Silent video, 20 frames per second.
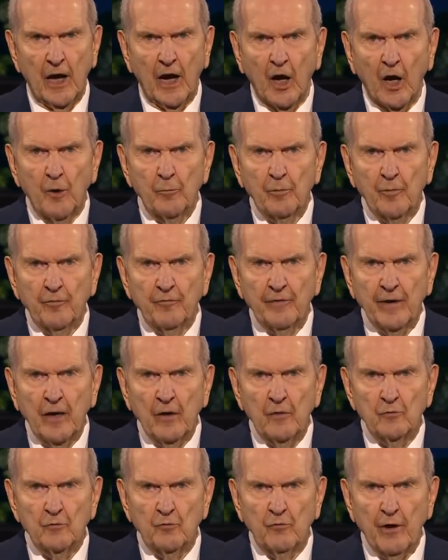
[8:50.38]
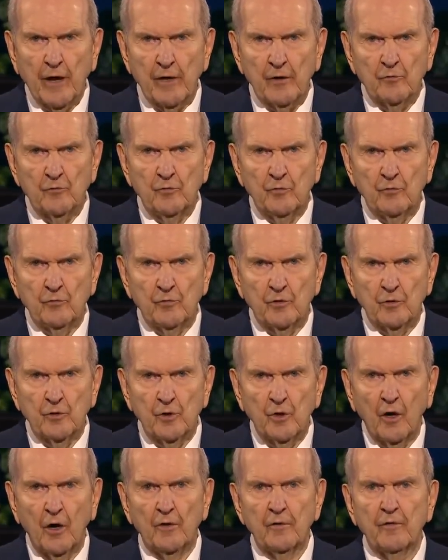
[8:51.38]
our profound gratitude to
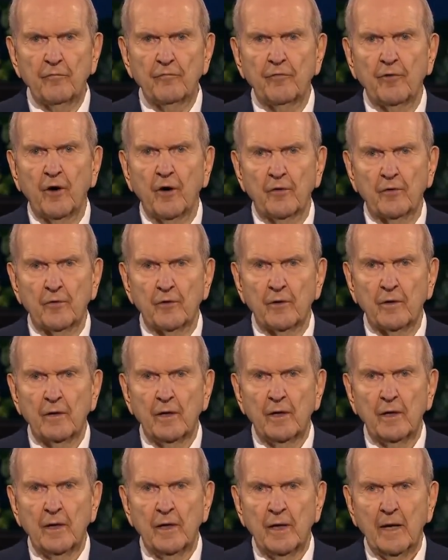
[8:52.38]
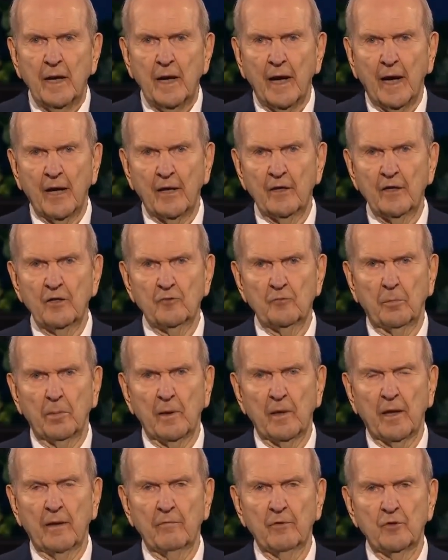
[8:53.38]
God the Father and his
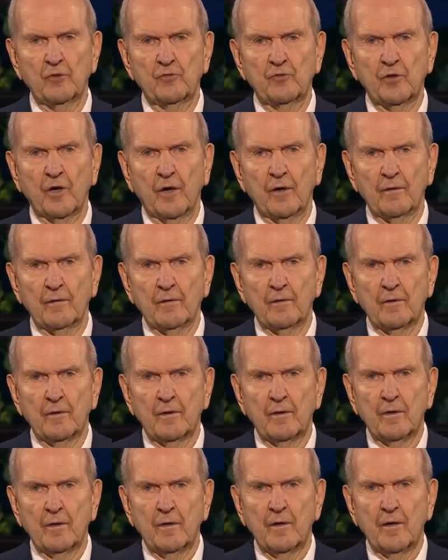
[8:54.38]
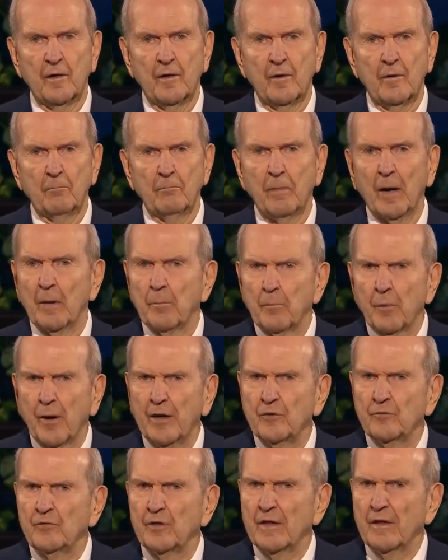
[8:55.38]
beloved Son by
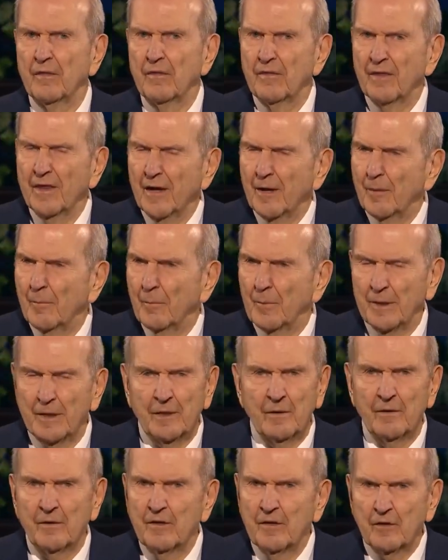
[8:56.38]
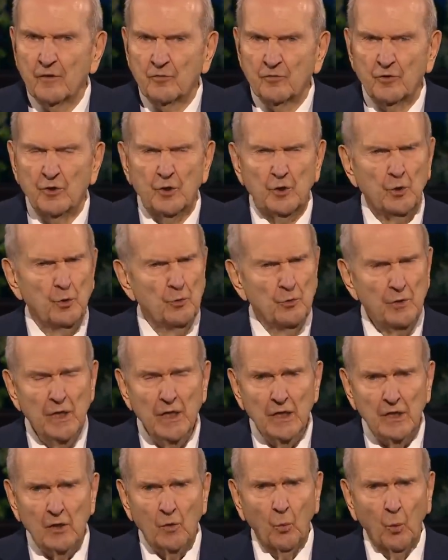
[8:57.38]
praising them in this
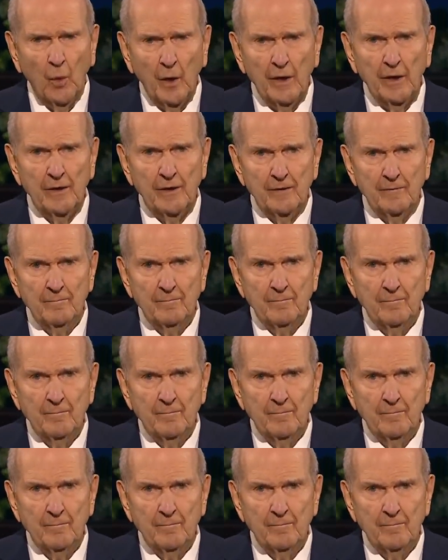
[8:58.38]
unique way.